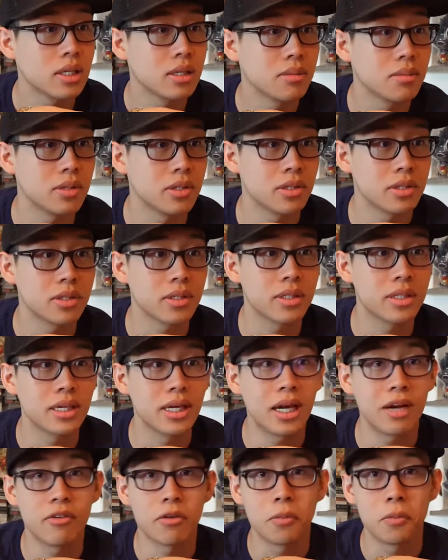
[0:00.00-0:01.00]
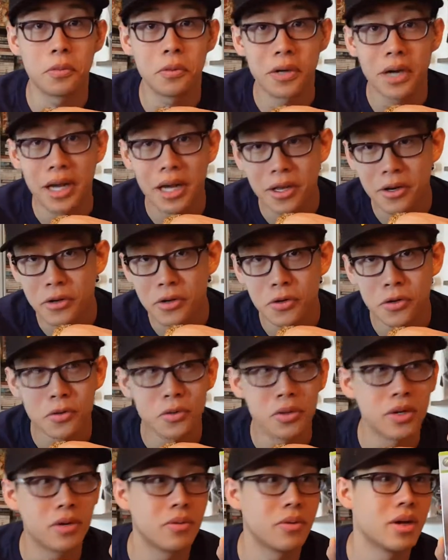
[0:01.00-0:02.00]
but it's good to have a brand new
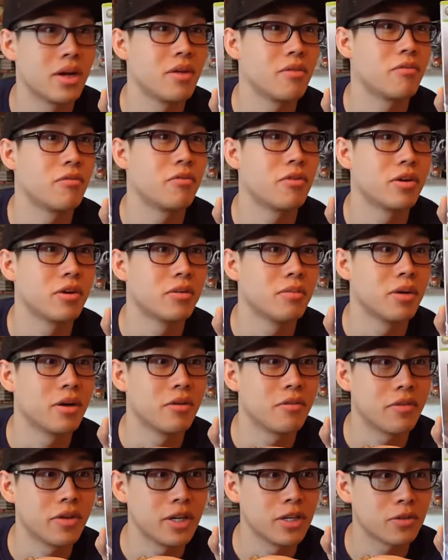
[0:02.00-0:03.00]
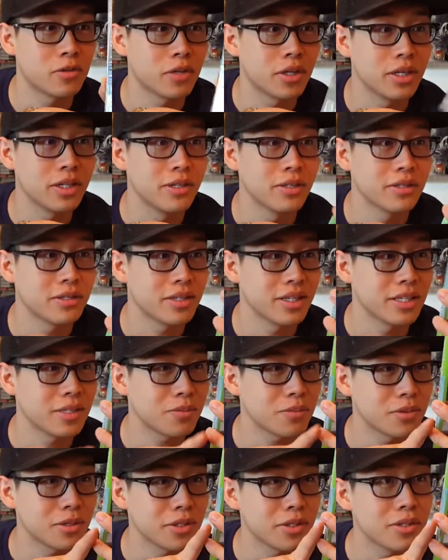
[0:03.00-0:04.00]
one right in front of my face right here. So that's
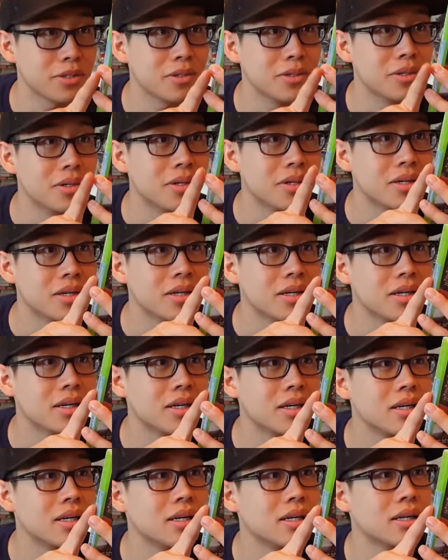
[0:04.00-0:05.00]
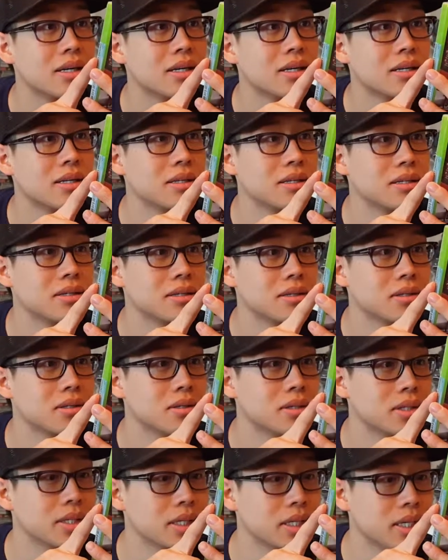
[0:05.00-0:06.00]
pretty cool.
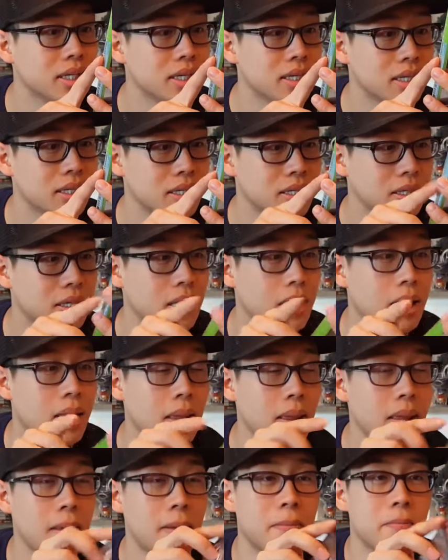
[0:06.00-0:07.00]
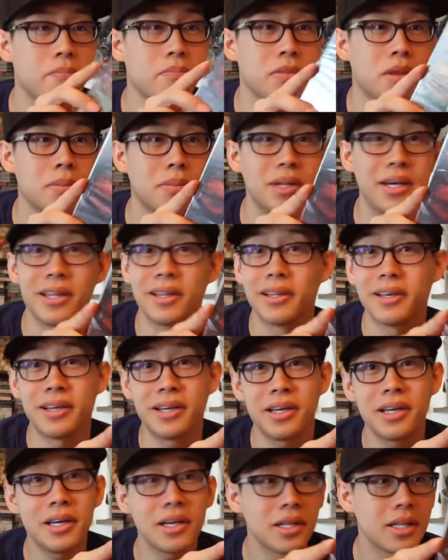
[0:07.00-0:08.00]
Oh yeah. Played the
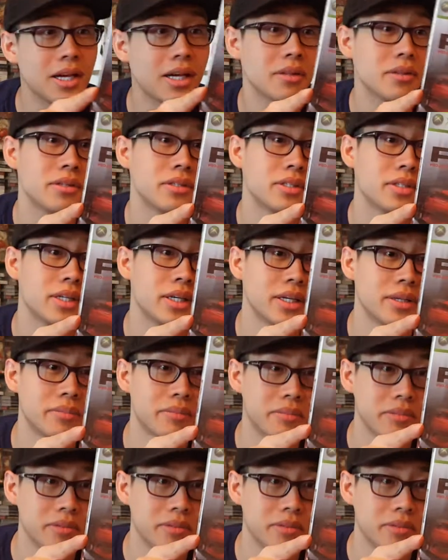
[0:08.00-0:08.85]
hell out this game.